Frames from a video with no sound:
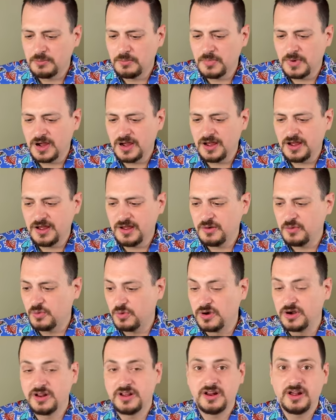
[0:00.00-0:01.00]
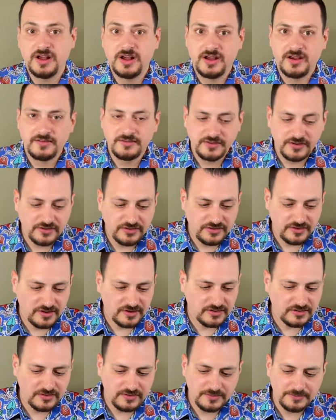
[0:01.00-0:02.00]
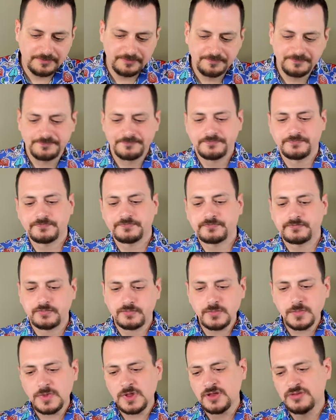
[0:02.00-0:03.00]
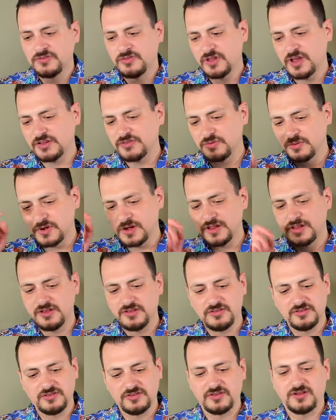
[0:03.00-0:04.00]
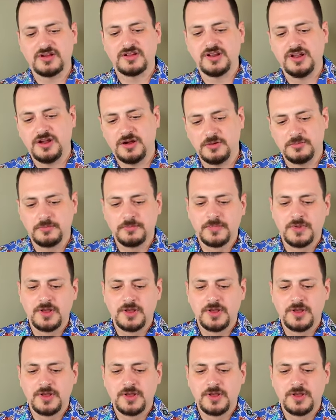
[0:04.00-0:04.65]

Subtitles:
my 1.5 to 6. So that's why this is on here.